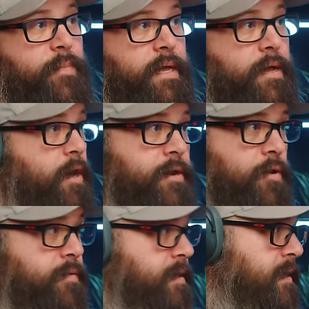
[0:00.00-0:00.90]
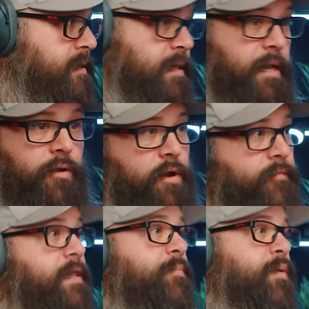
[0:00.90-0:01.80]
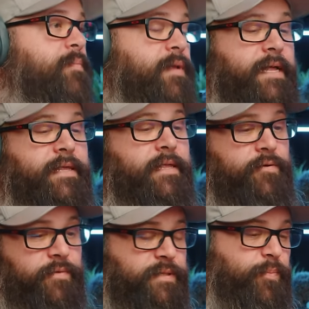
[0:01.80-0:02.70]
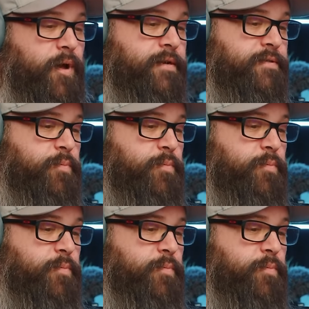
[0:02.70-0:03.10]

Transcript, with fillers: me, I know that there's a lot of other people out there that are inspired as